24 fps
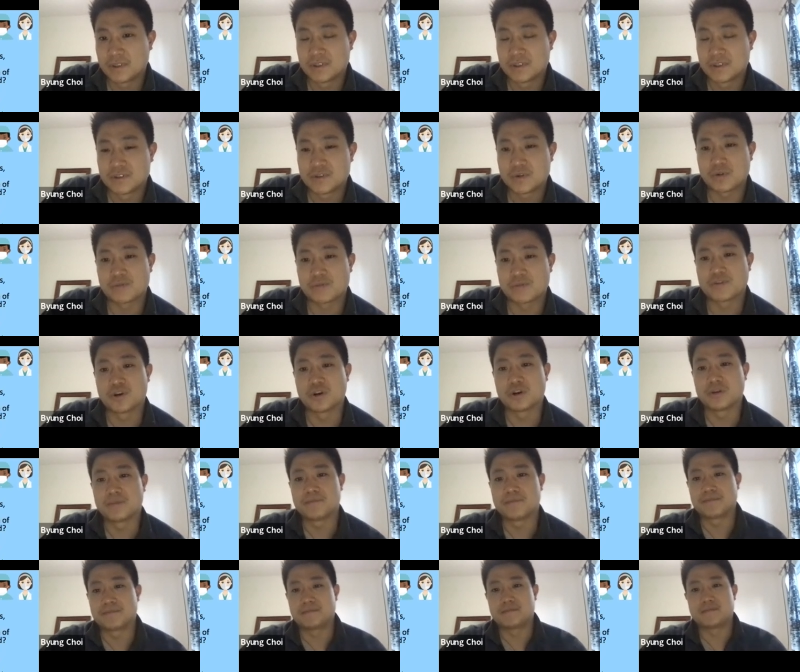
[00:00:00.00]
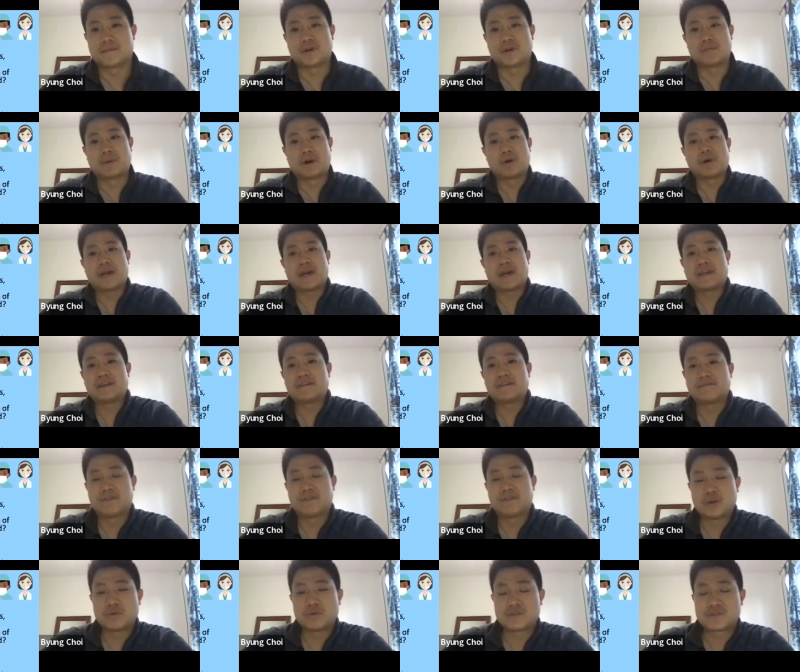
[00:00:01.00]
So we've got about 8
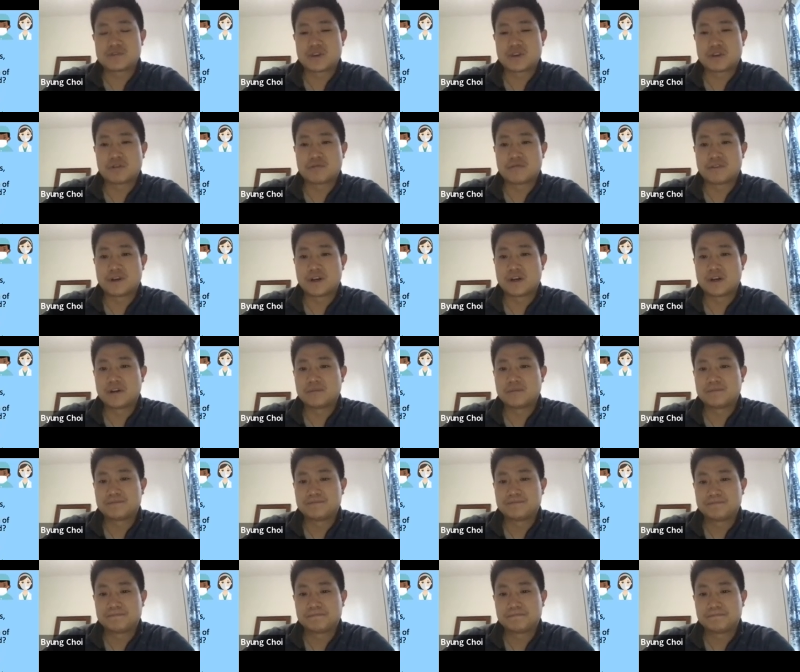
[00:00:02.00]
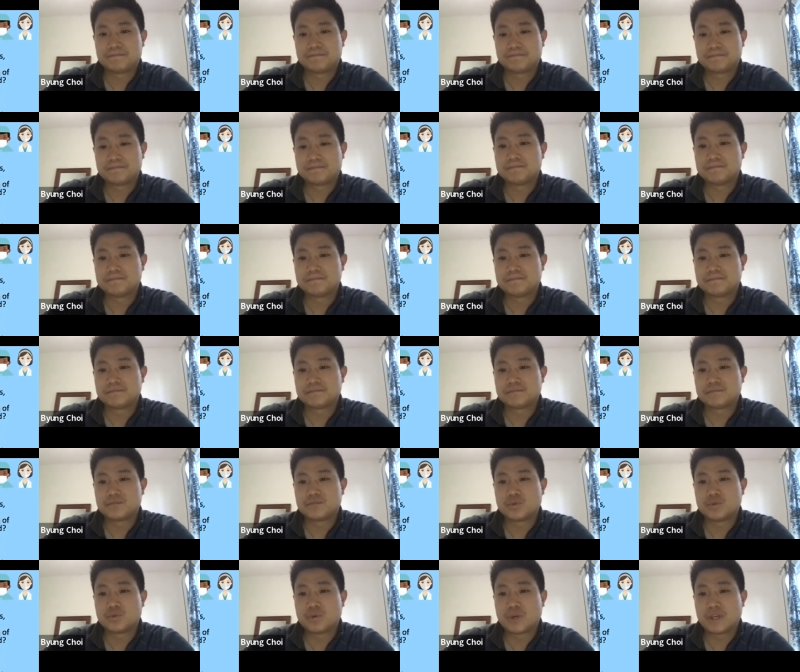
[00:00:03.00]
votes so far.
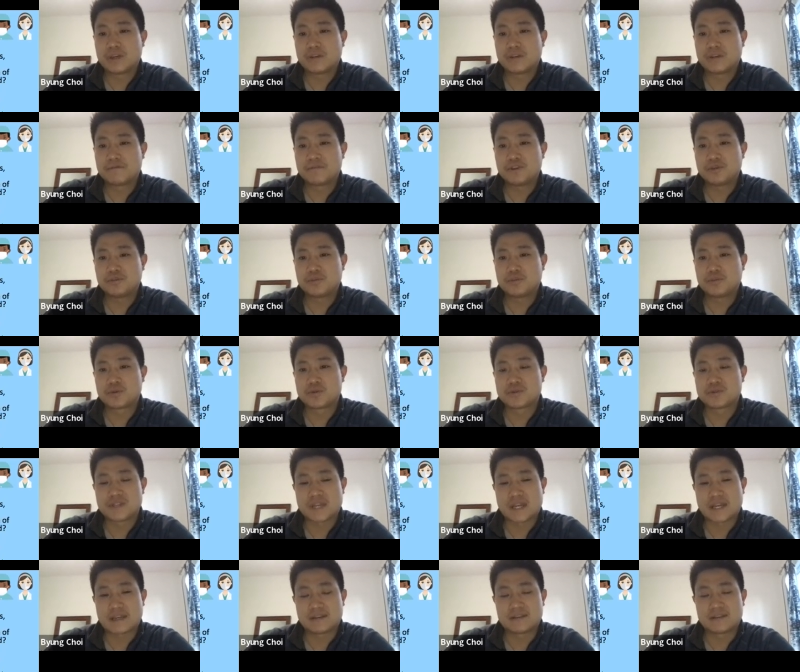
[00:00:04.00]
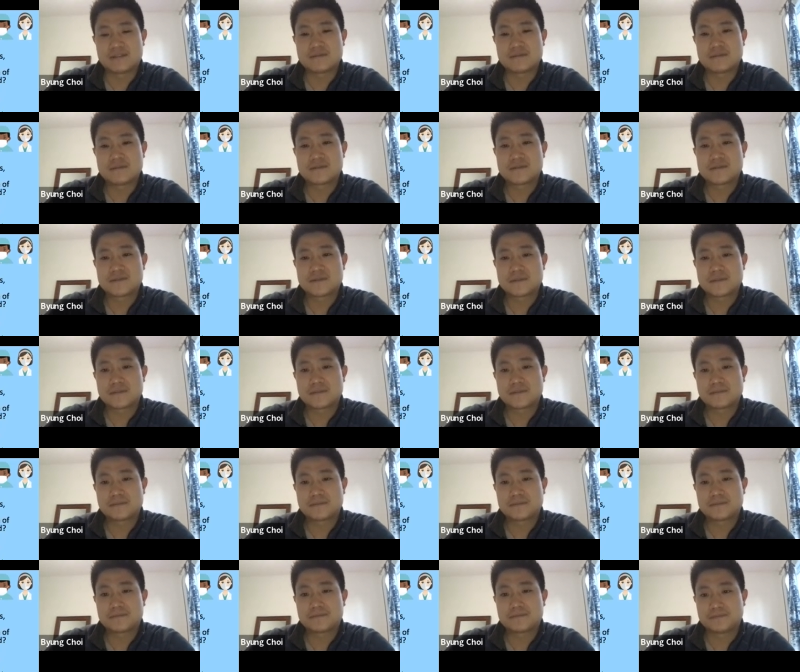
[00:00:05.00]
We'll wait a few more seconds,
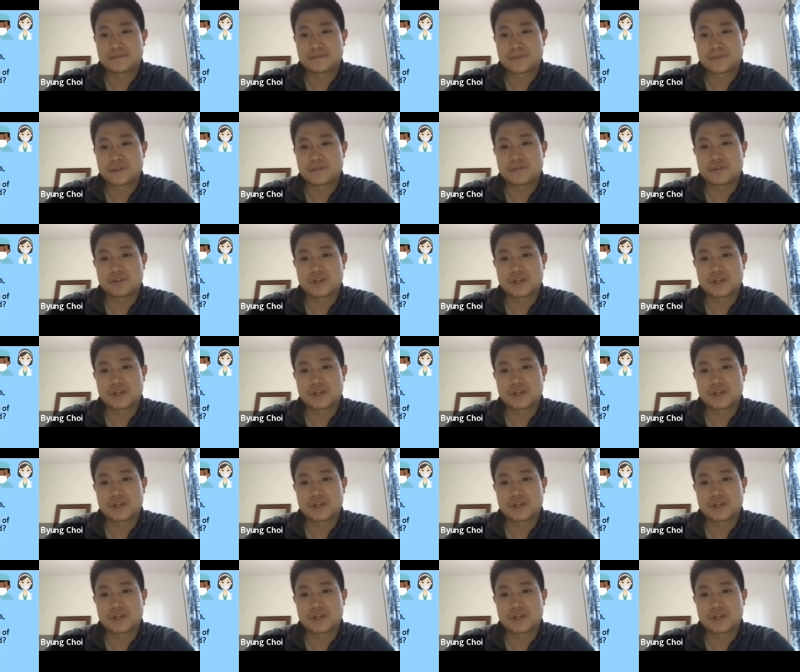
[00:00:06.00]
give you